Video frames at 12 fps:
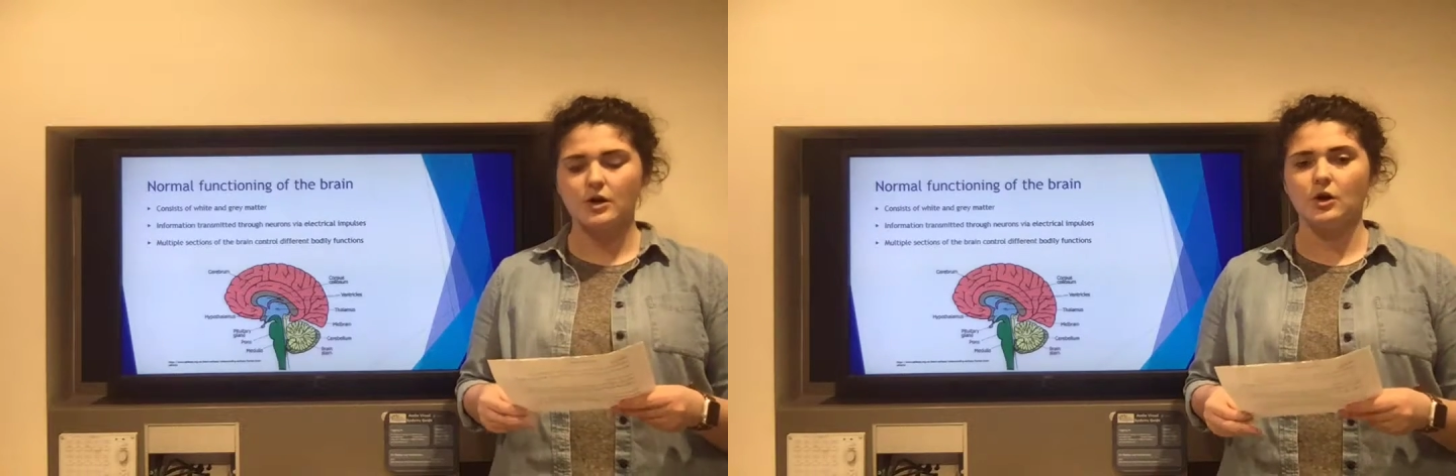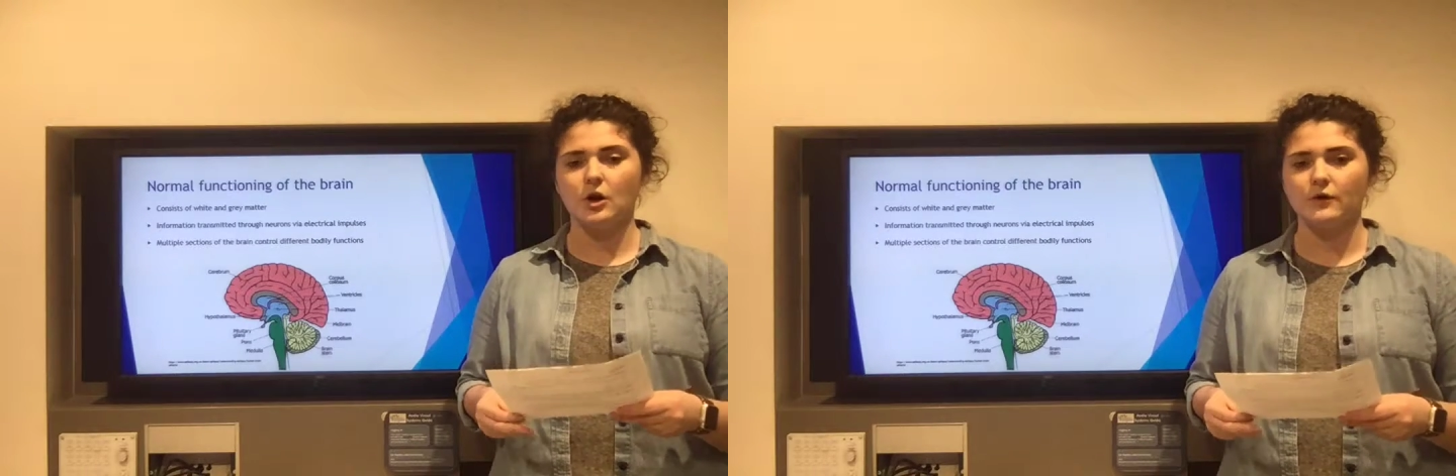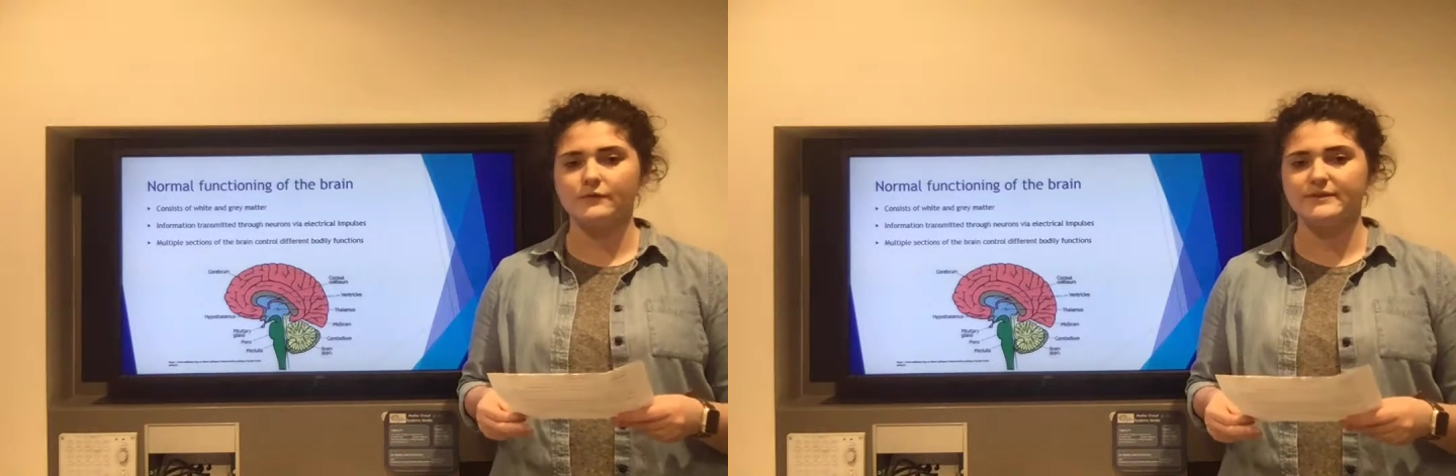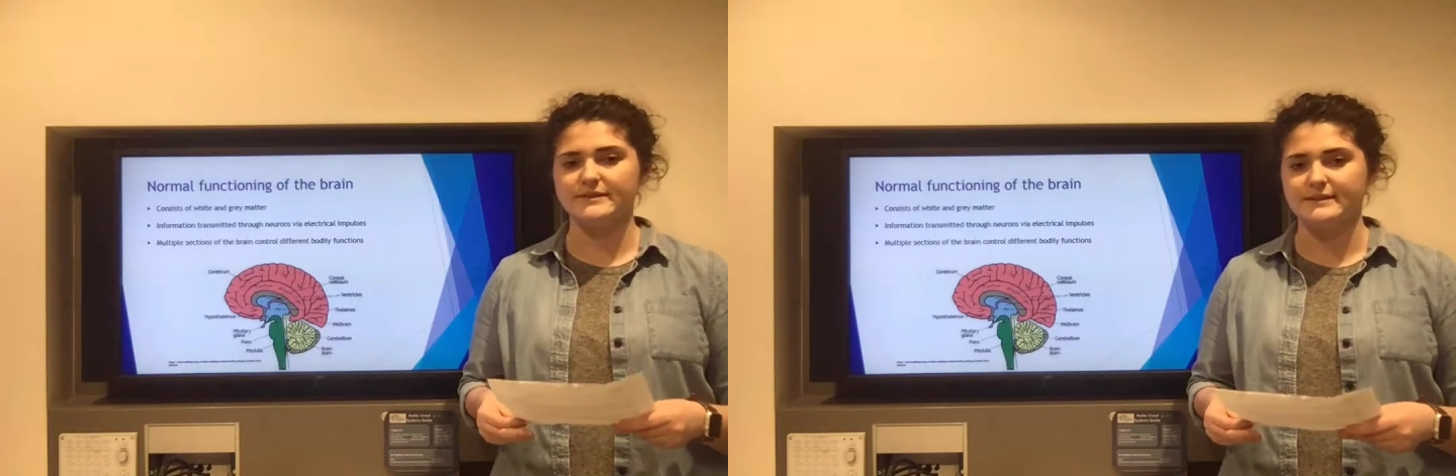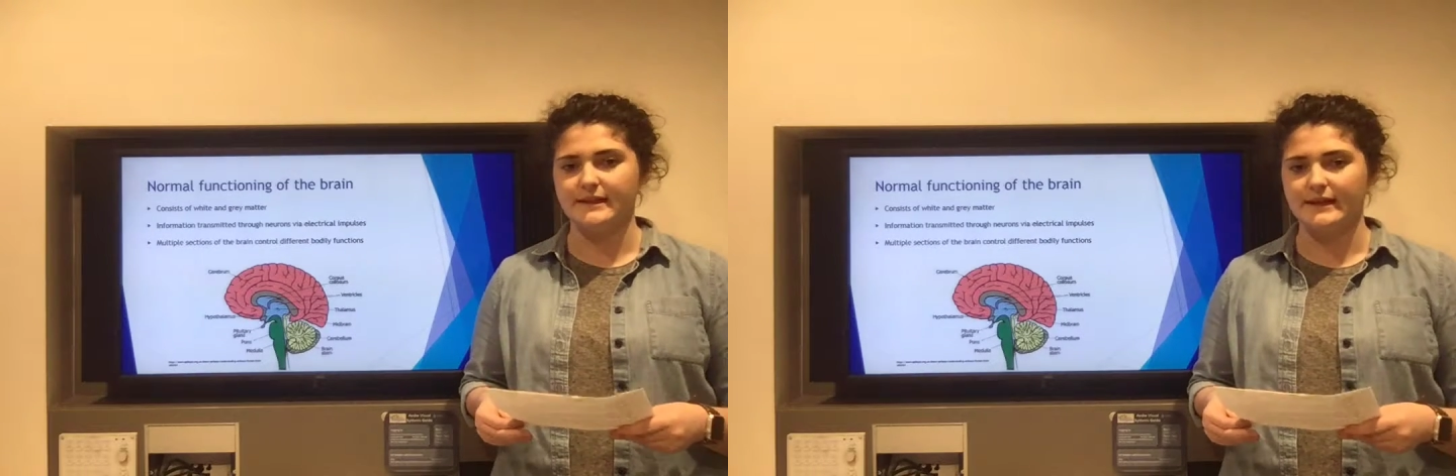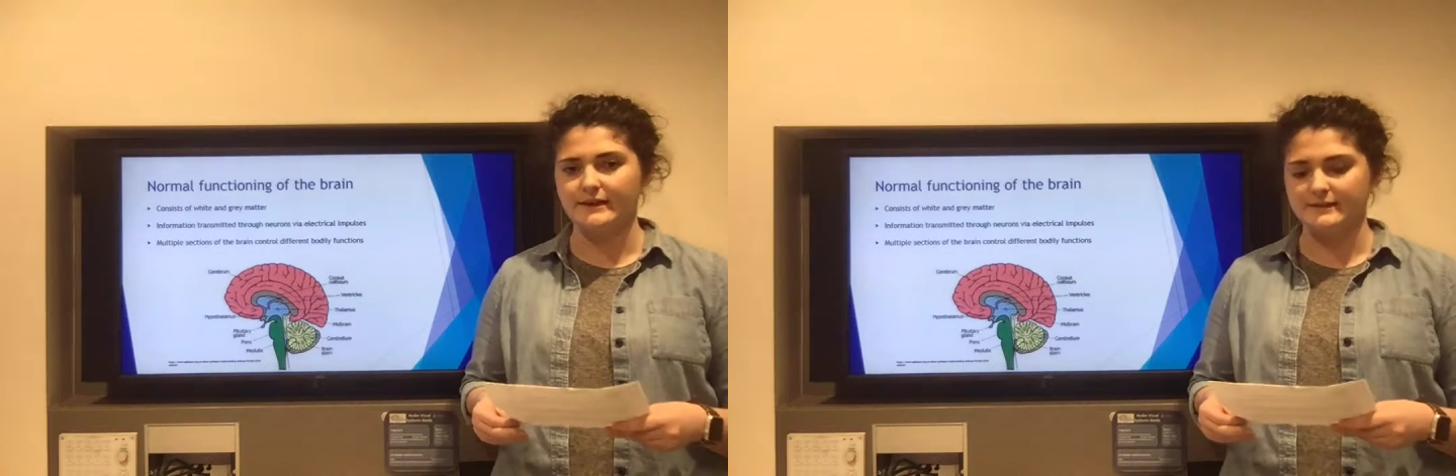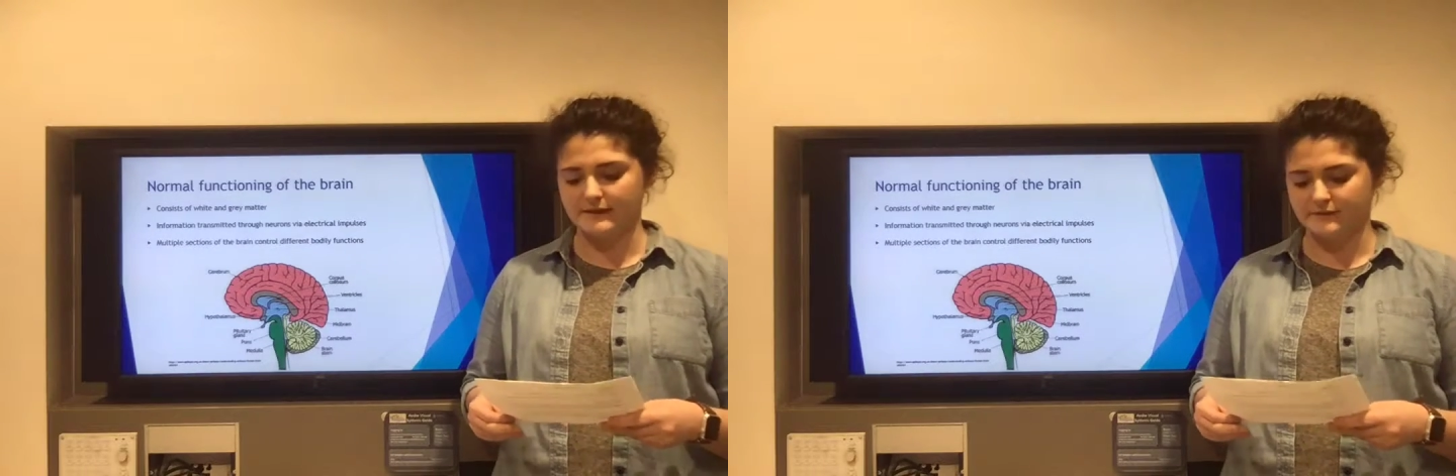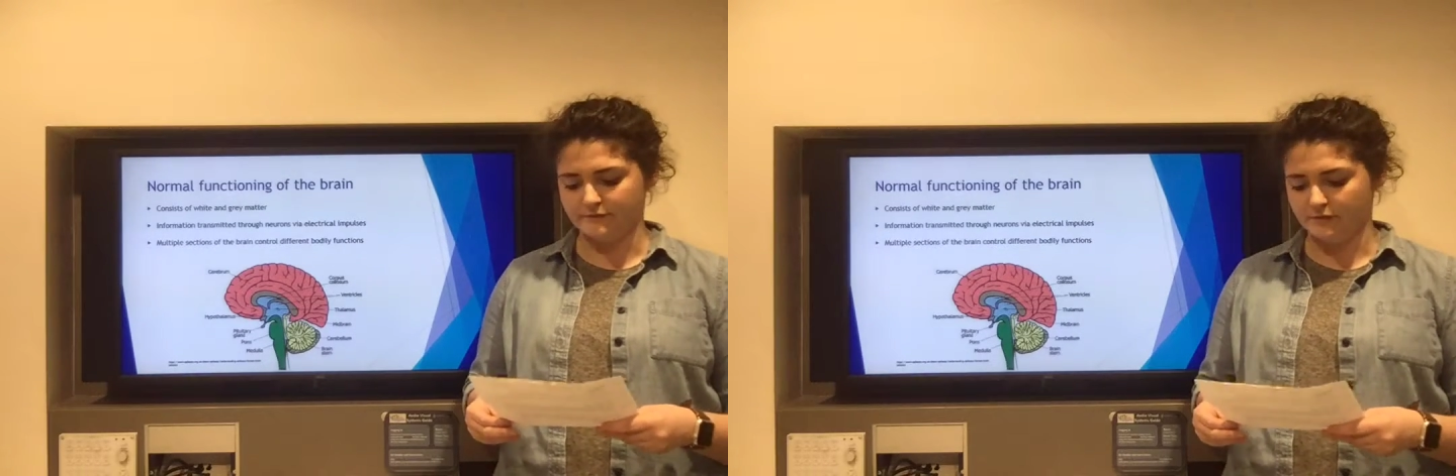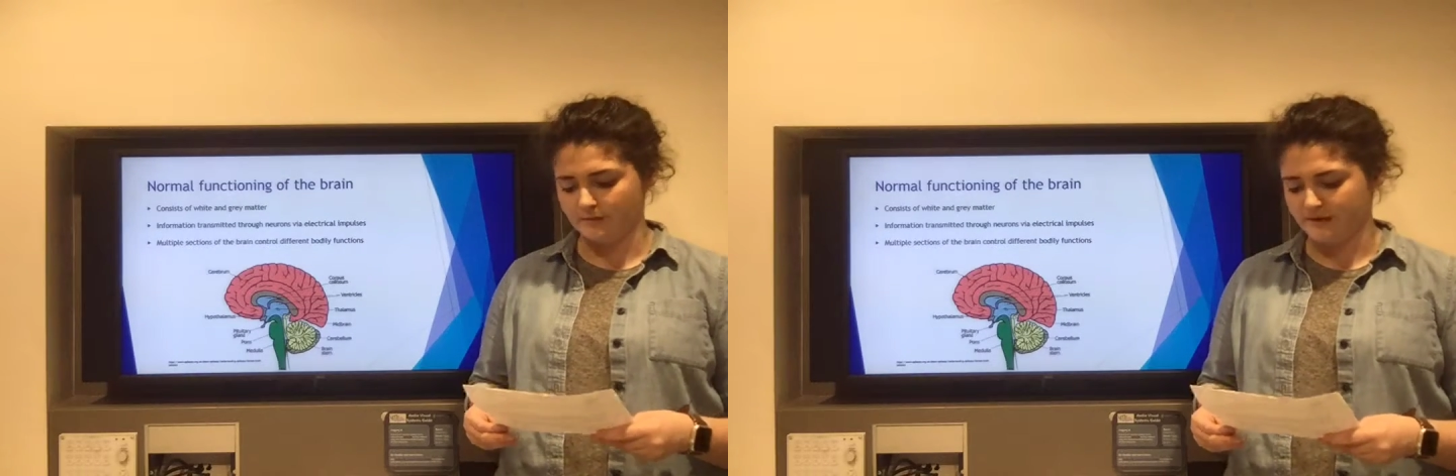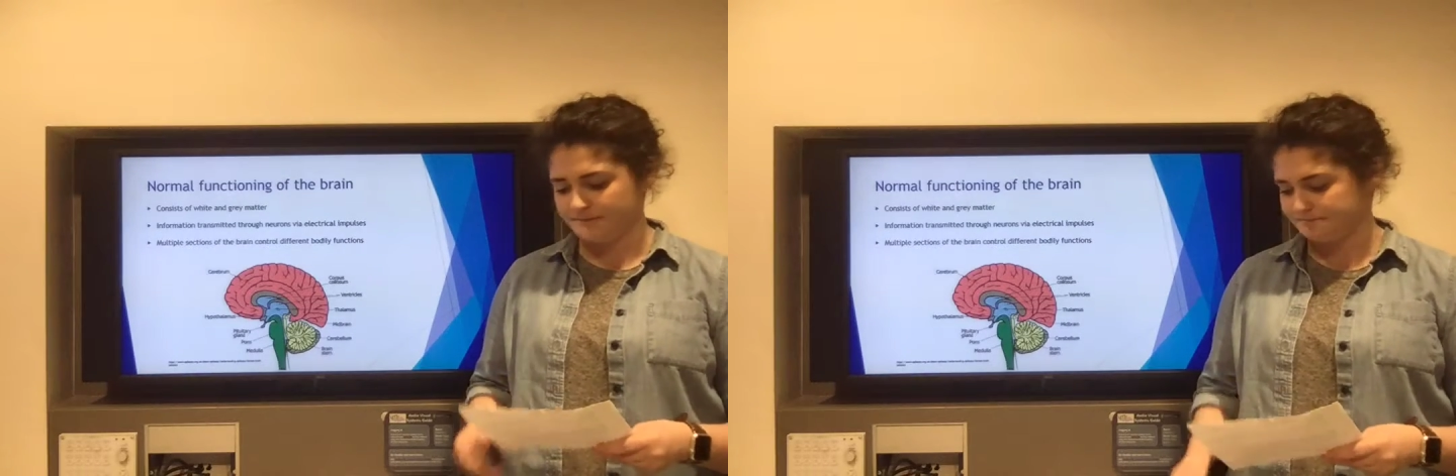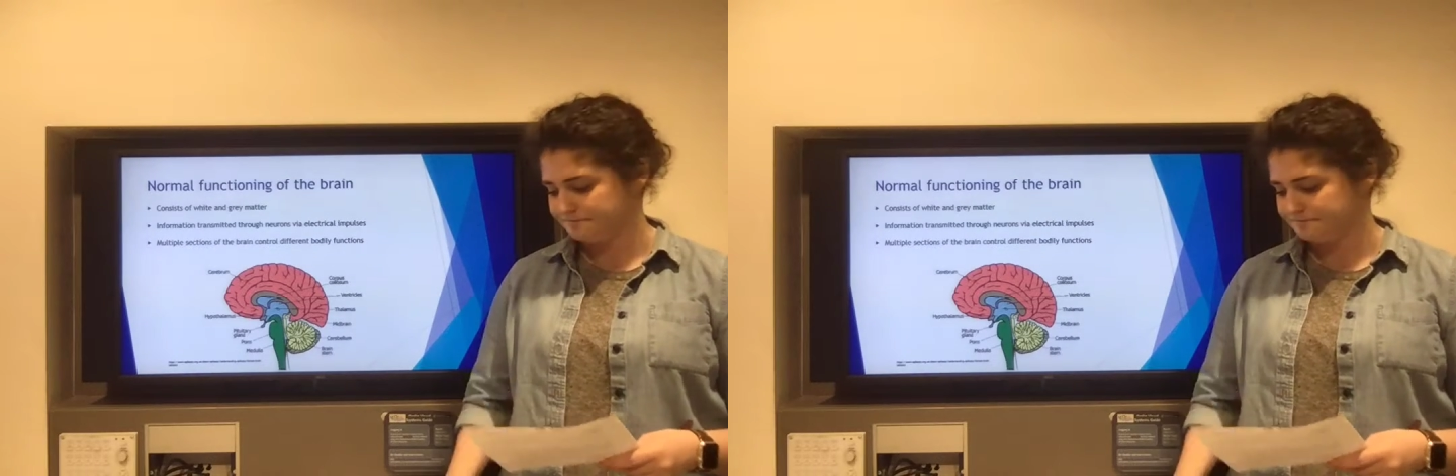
cough, sneeze, and vomit.